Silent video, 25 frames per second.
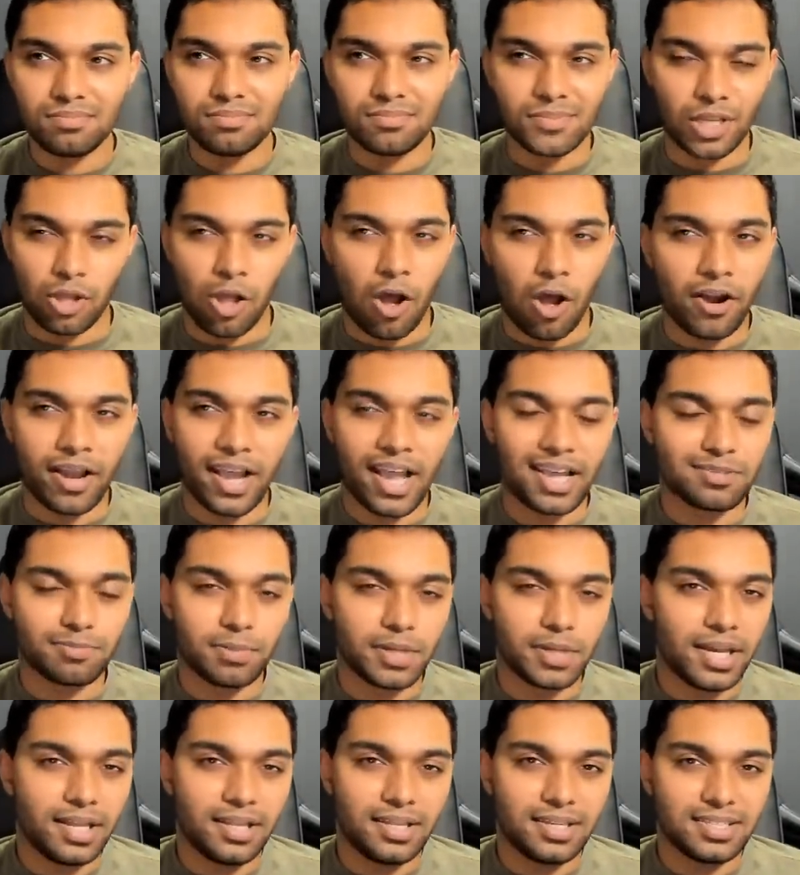a long-ass
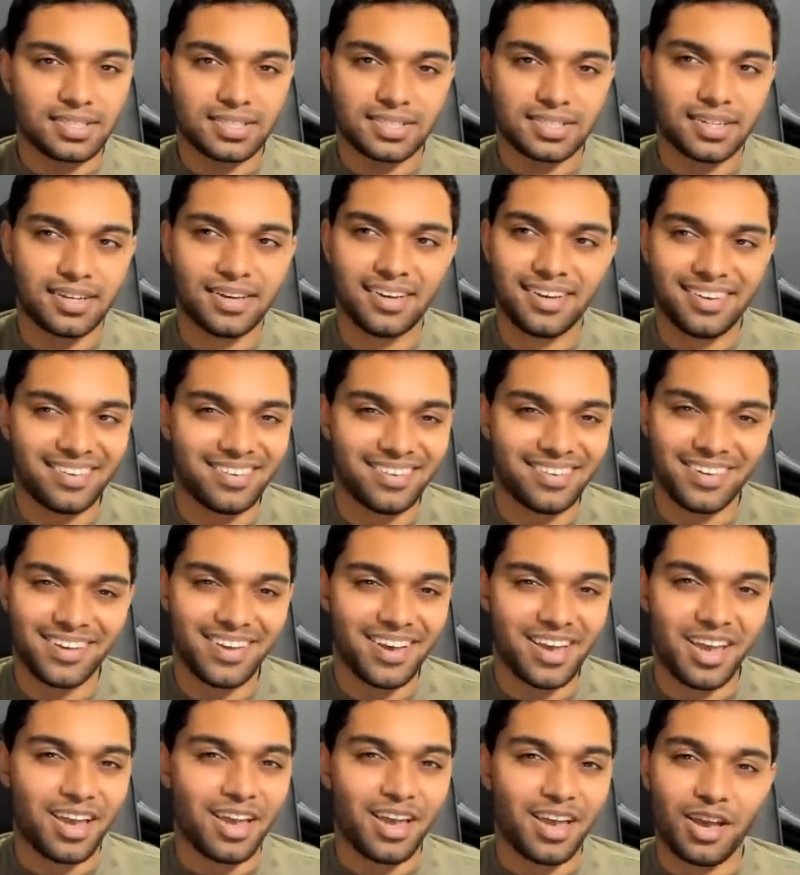playlist
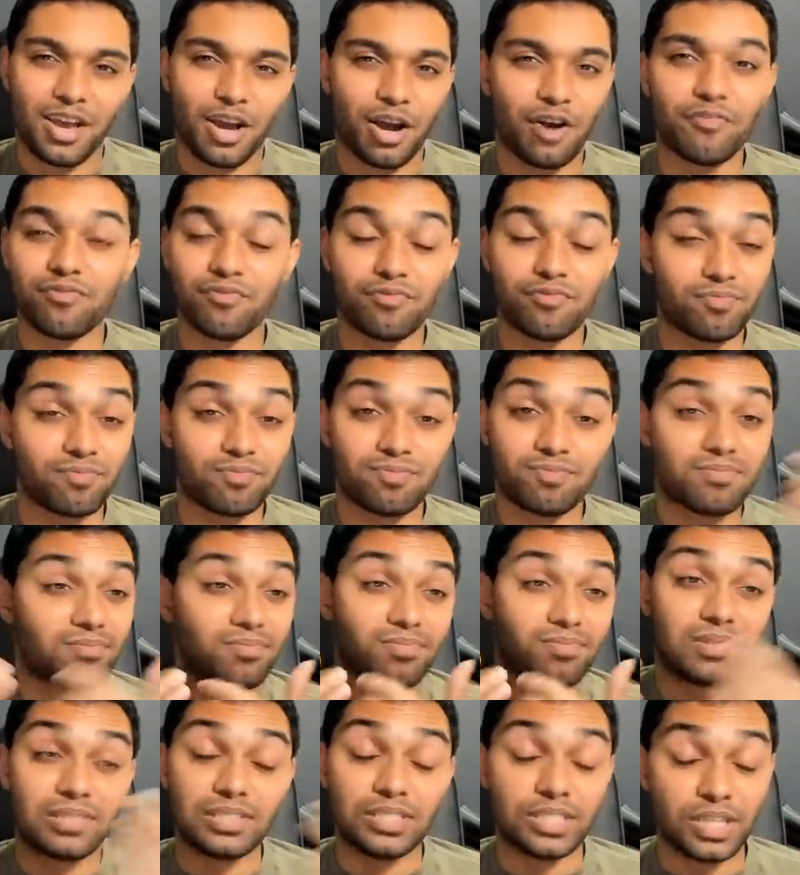of
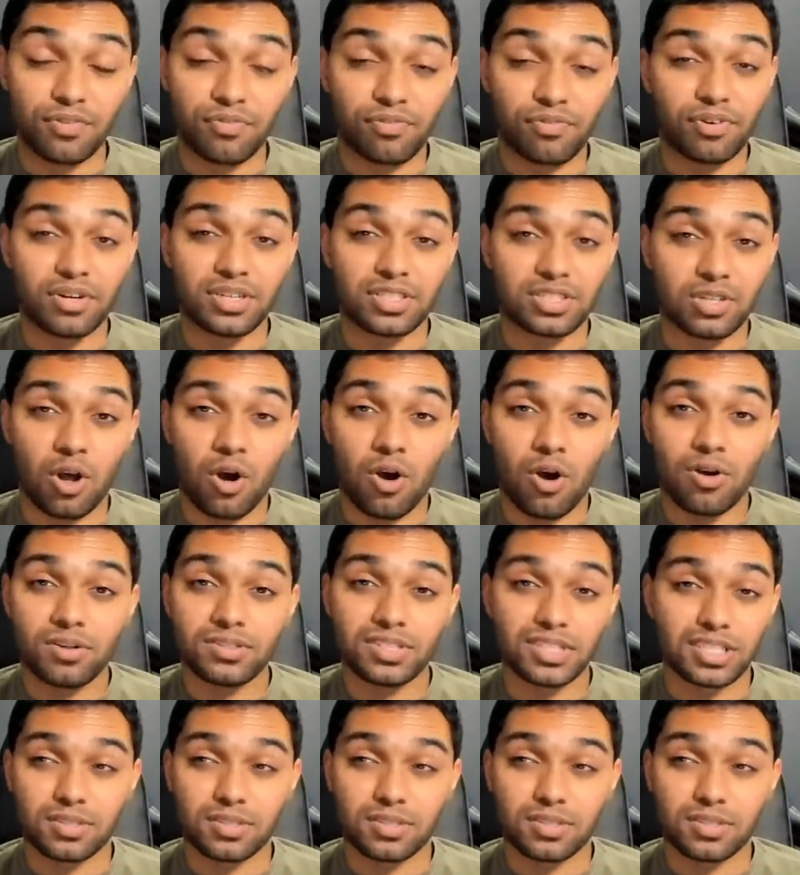different songs.